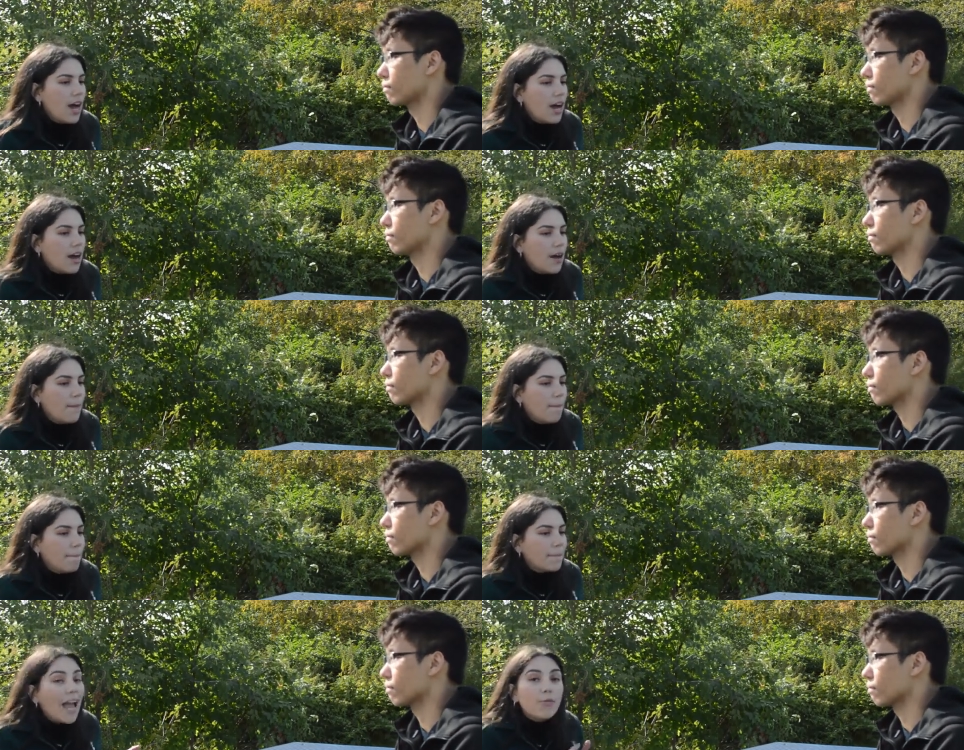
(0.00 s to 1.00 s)

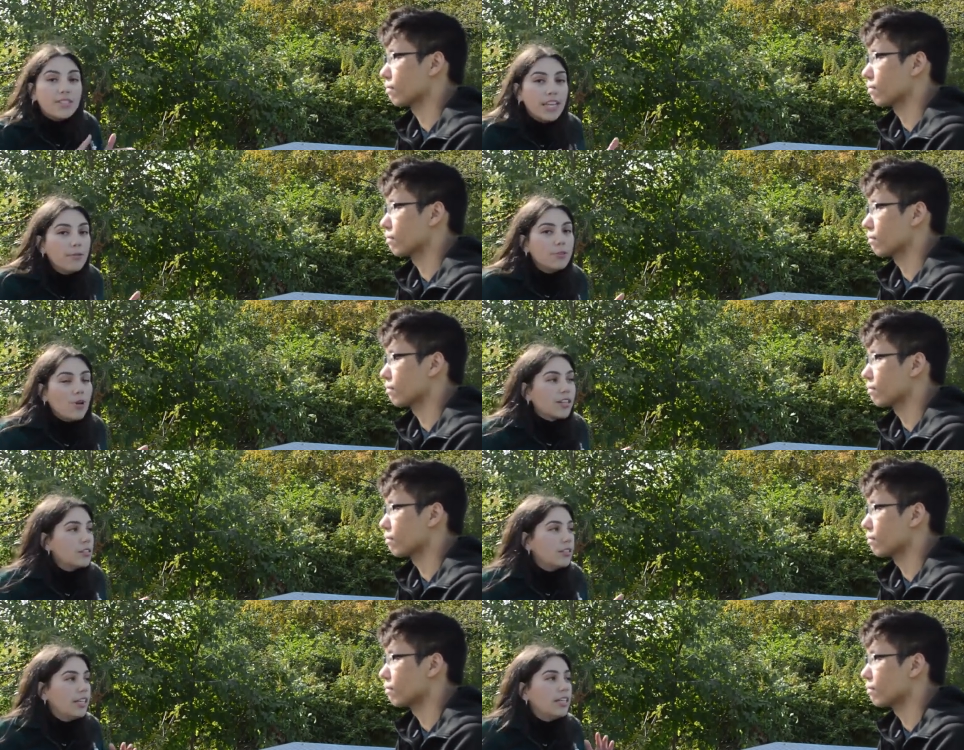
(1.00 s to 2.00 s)
Speaker 1: I was able to
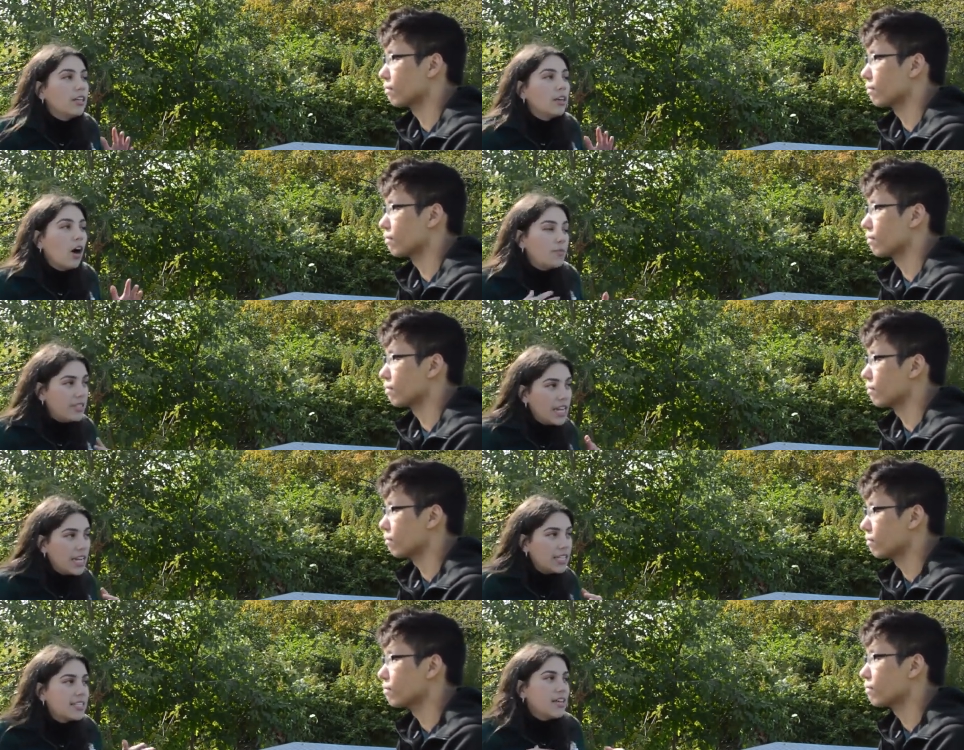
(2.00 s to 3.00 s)
actually
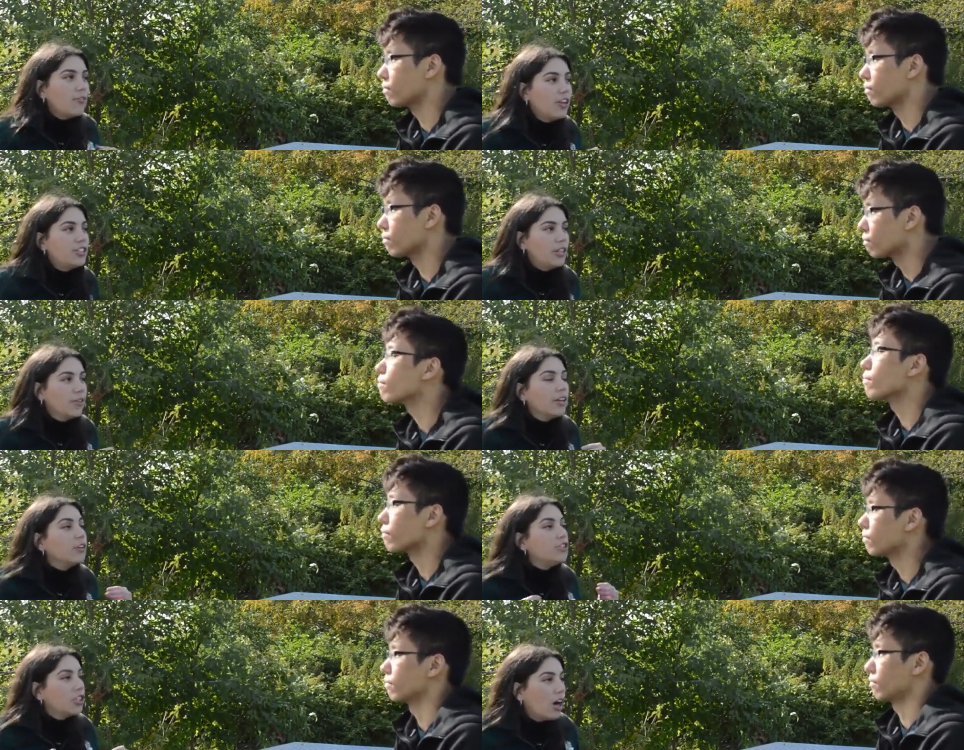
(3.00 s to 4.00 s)
obtain civil
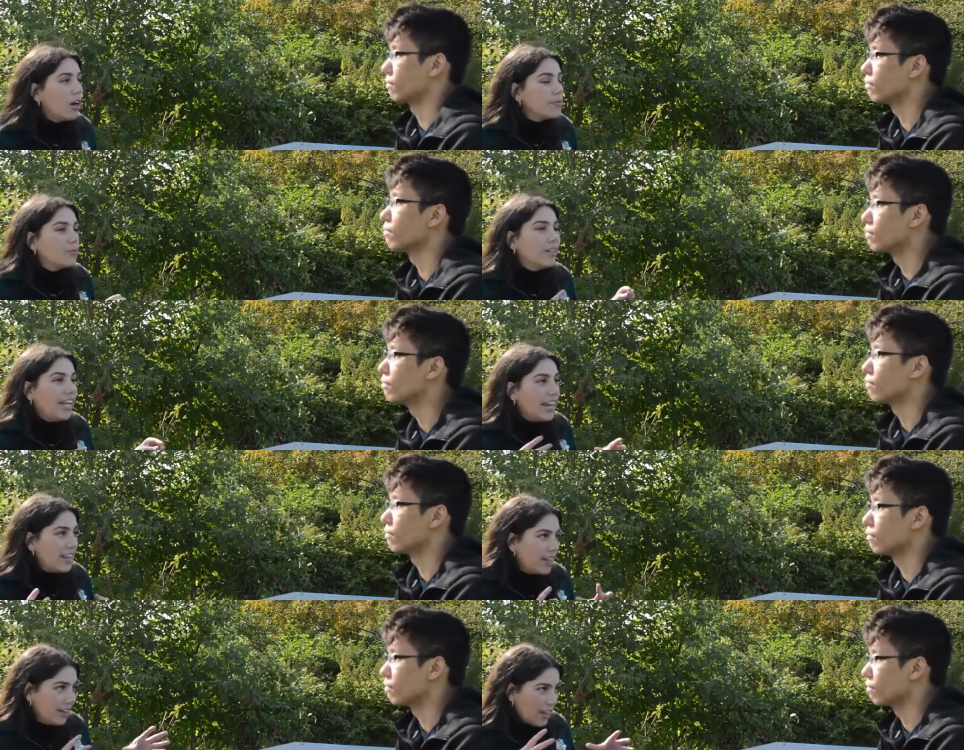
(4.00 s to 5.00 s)
engineering jobs
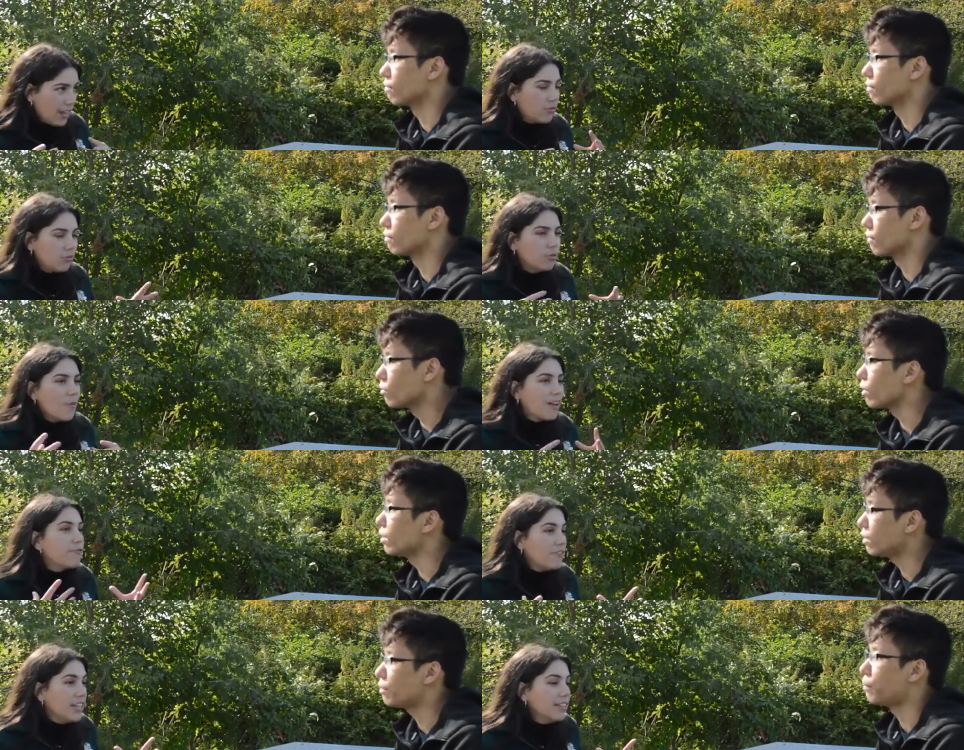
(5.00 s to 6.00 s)
related to
Speaker 2: my
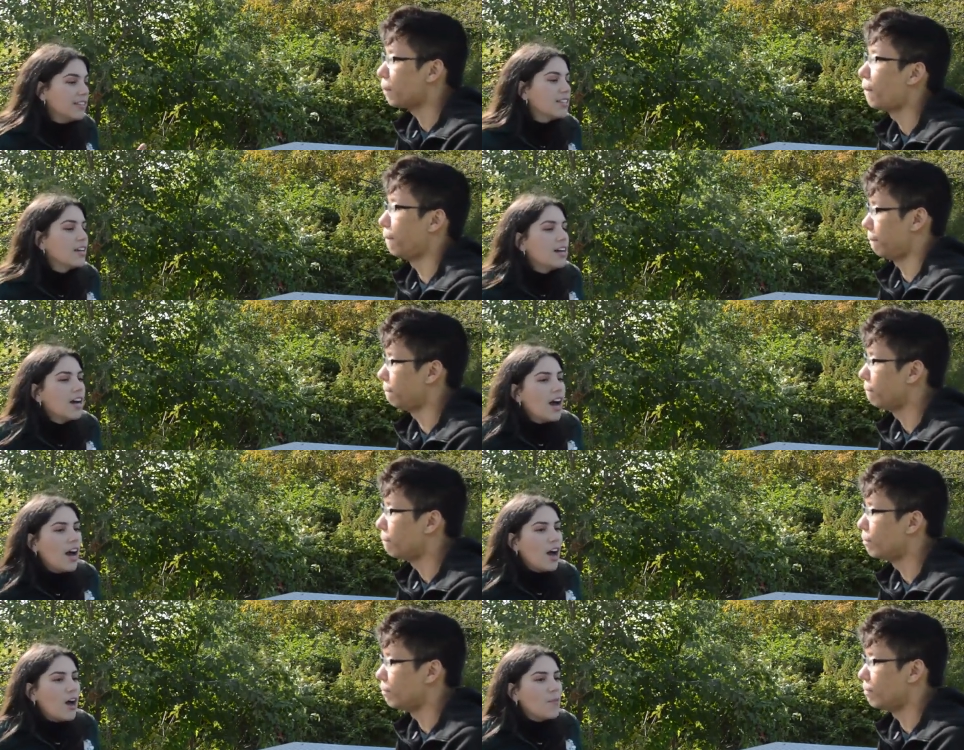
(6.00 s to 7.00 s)
field,
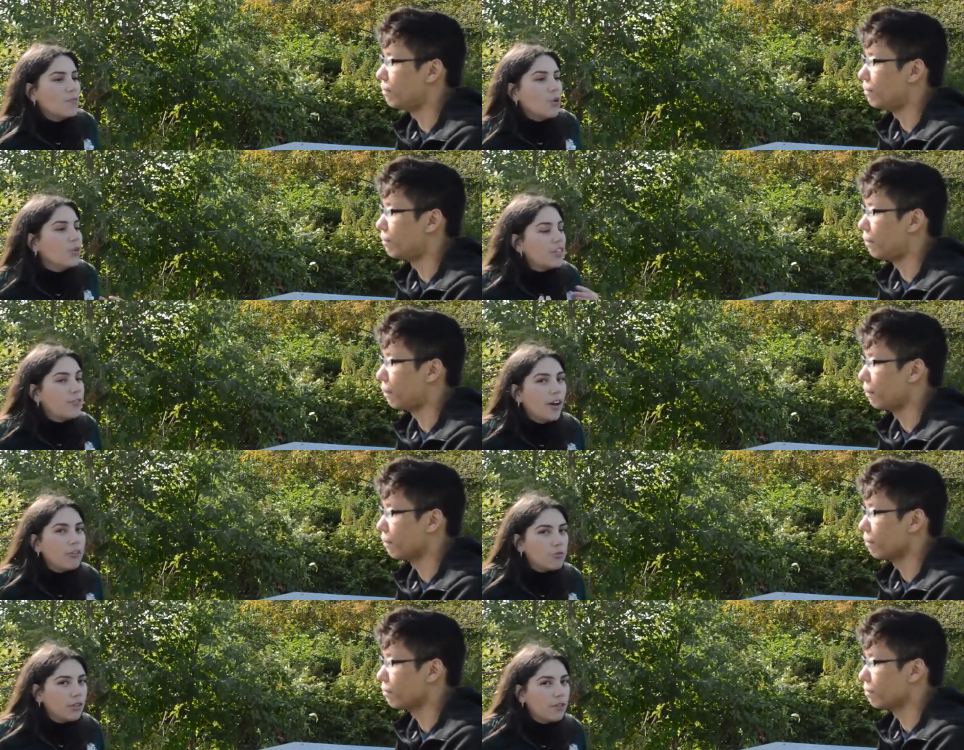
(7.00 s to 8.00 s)
Speaker 1: which I
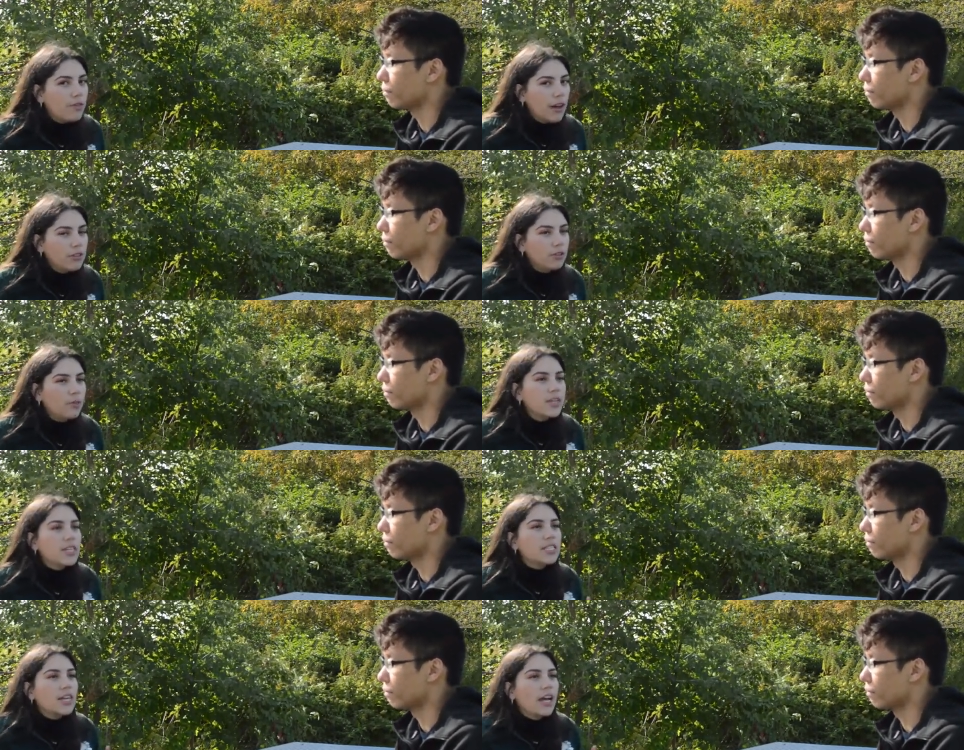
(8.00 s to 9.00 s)
found truly valuable
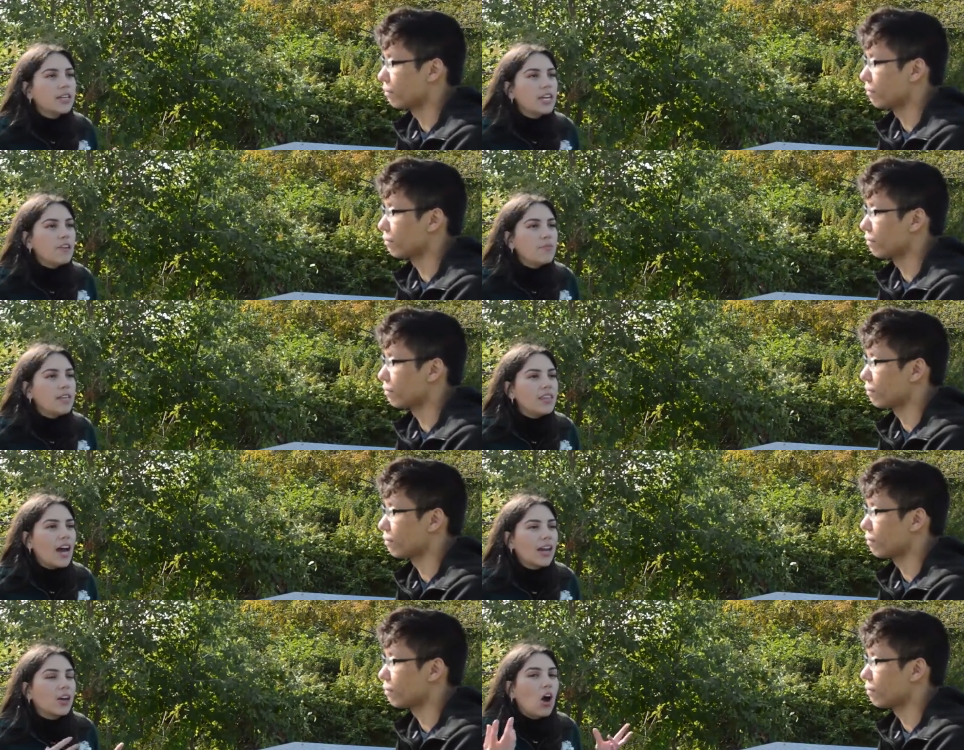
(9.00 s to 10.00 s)
because it kind of gave me
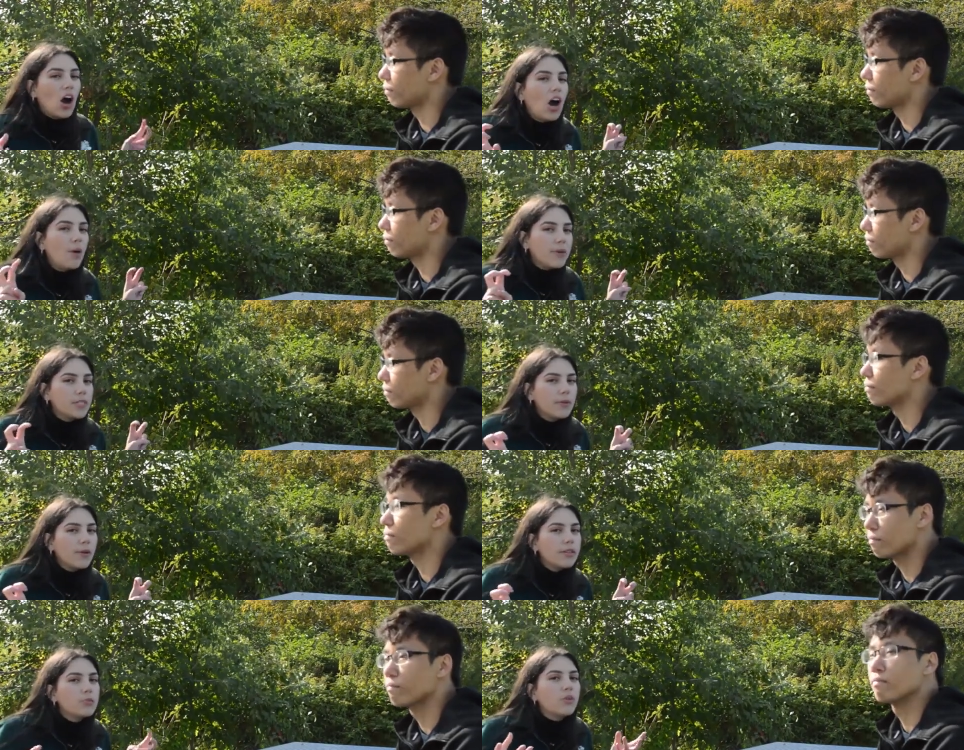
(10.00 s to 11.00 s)
that co-op
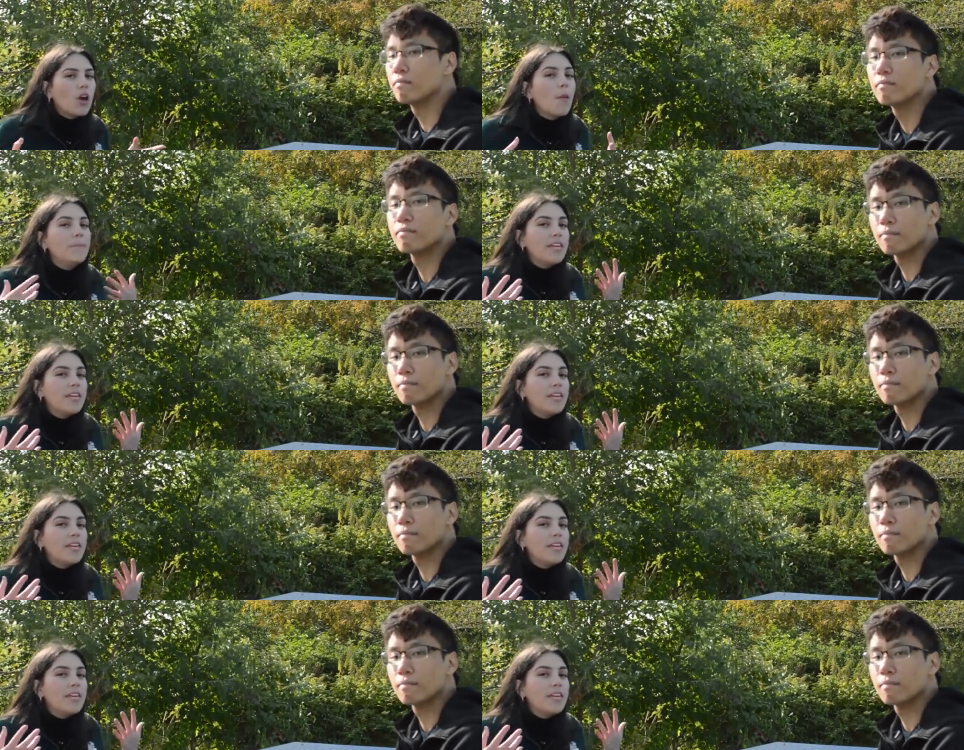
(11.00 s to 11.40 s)
experience without